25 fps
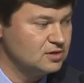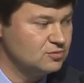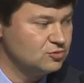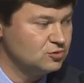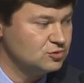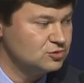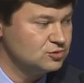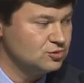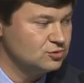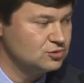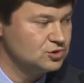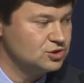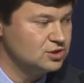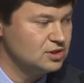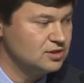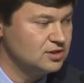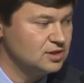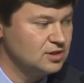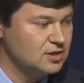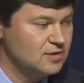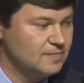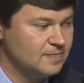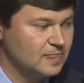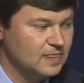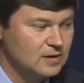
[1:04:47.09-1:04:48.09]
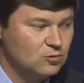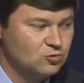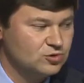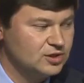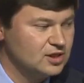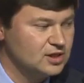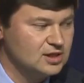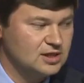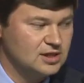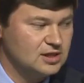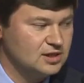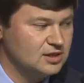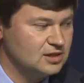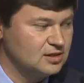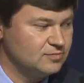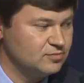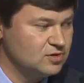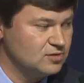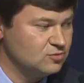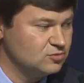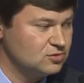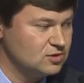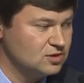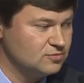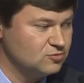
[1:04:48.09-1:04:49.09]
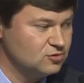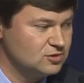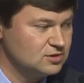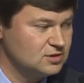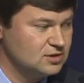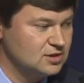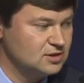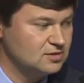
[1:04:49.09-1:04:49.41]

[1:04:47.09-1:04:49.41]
shared the concept, then we had